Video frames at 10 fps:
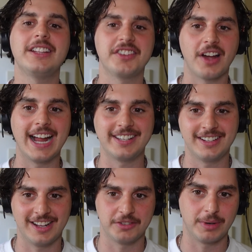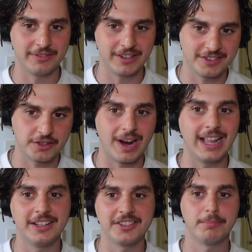cited as one of
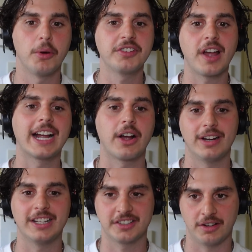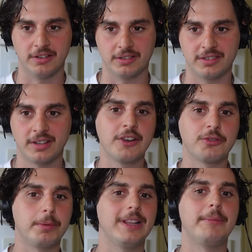Australia's most iconic songs.
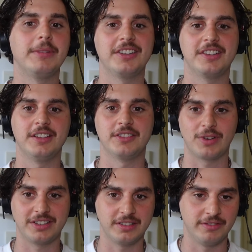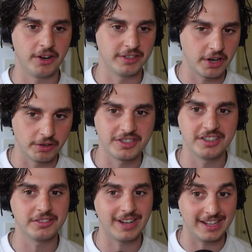Triple M listeners recently voted Cold
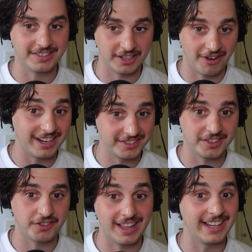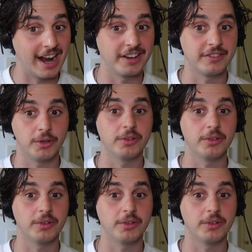Chisel as the greatest Australian artist of all